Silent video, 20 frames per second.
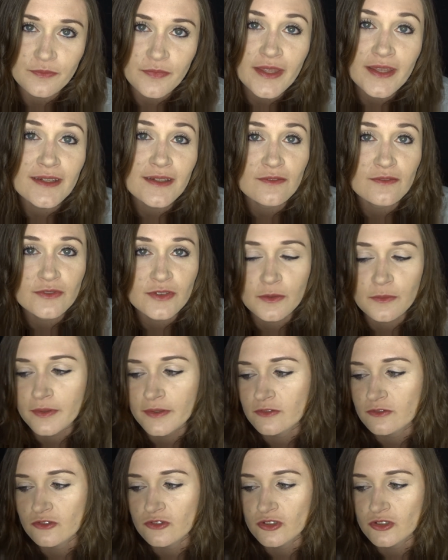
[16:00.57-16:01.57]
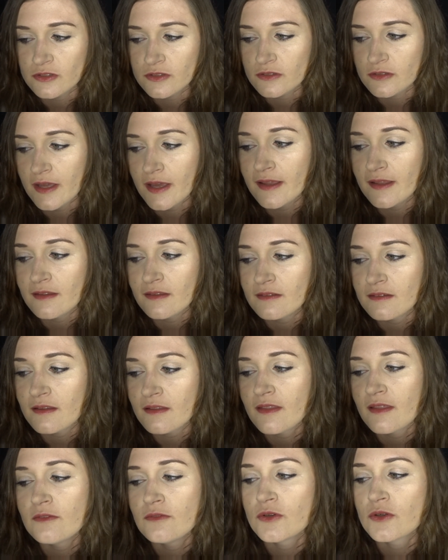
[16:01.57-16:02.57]
and influential, and
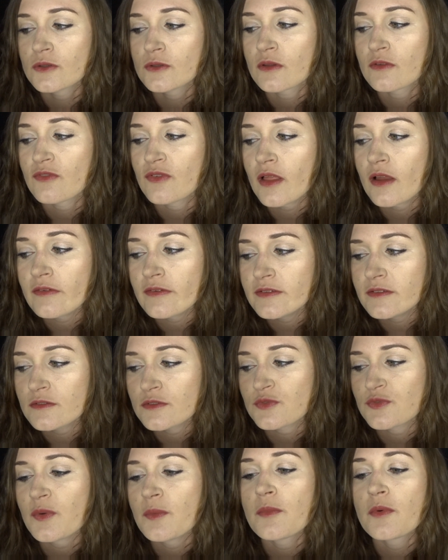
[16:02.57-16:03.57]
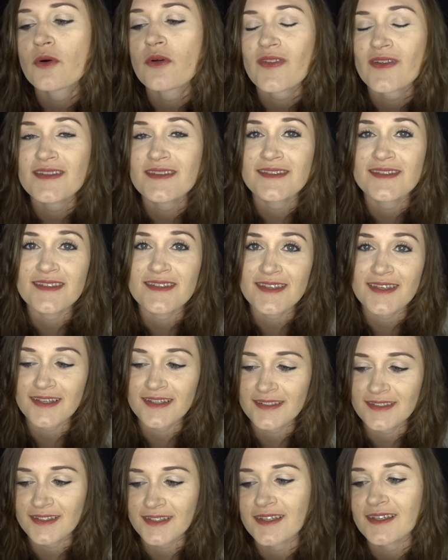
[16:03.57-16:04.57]
they ruled Florence for more than
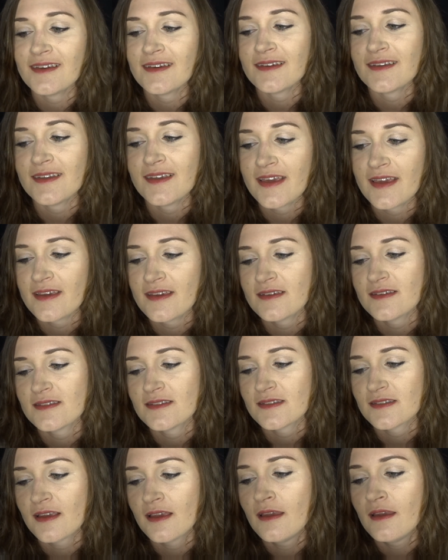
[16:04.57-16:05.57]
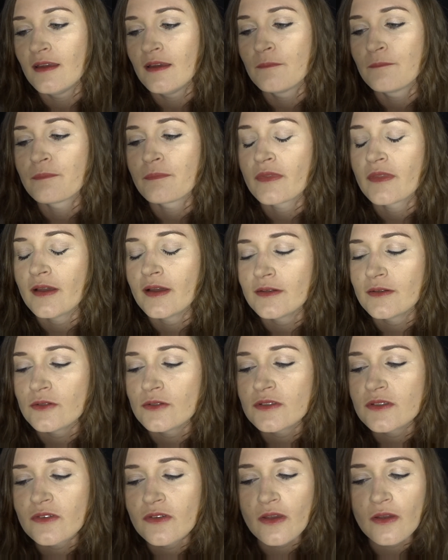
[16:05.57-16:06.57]
60 years. And
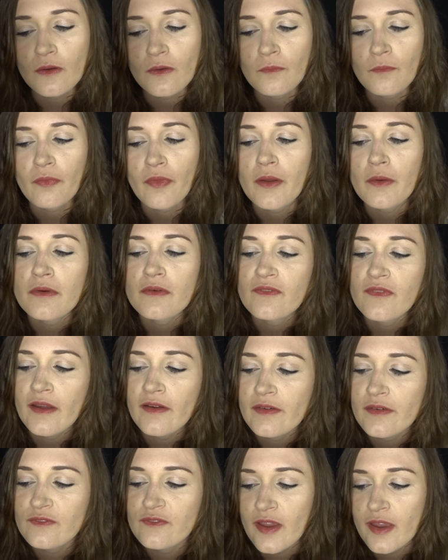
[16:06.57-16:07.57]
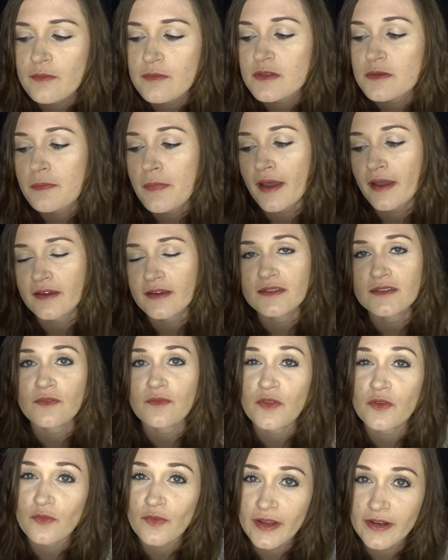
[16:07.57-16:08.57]
also, they were very famous backers of
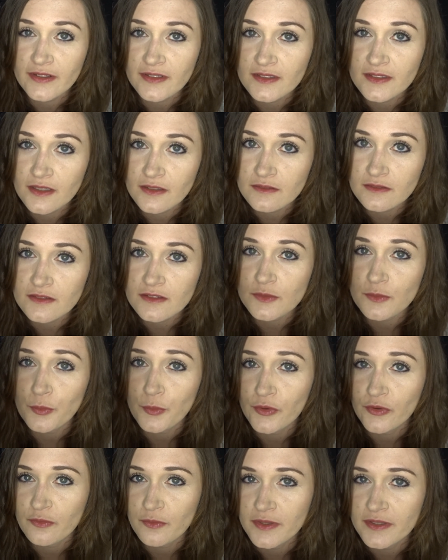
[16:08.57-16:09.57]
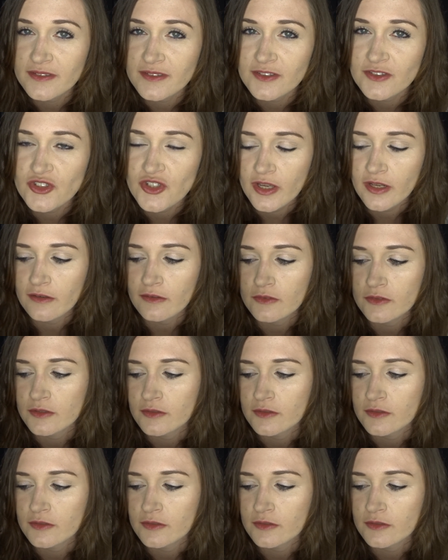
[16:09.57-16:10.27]
the Renaissance movement in general.